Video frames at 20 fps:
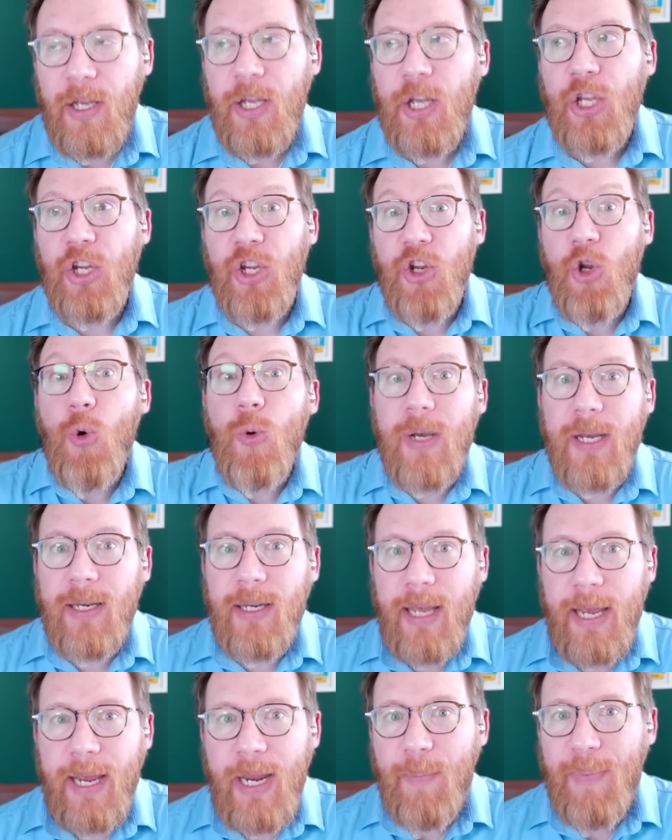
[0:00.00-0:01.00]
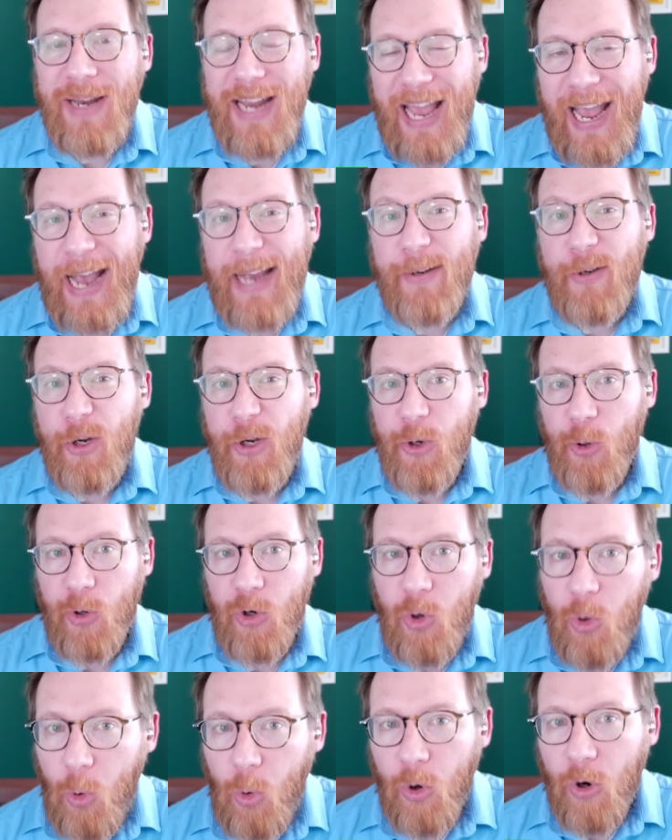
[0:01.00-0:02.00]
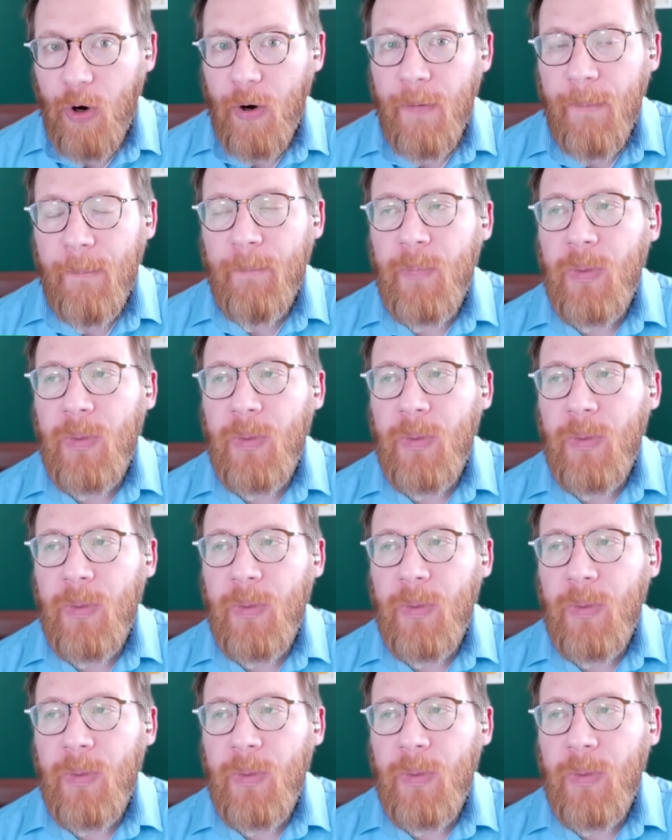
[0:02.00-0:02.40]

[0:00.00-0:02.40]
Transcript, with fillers: you can keep and add to your core